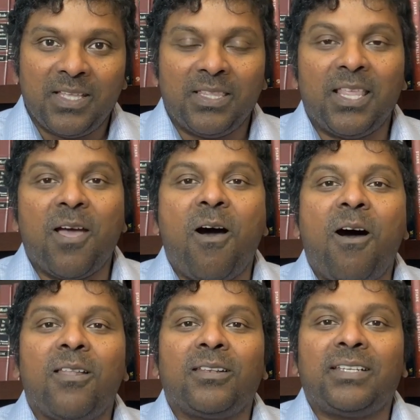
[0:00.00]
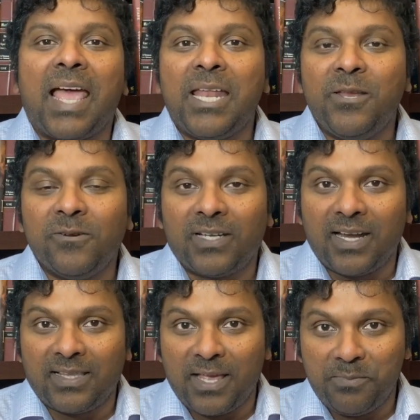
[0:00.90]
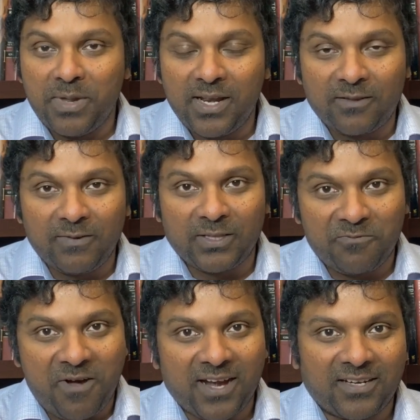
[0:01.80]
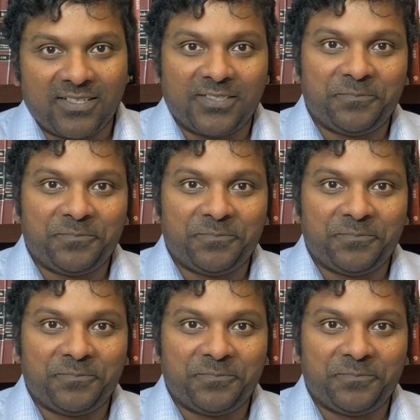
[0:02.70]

They all diluted their milk with water.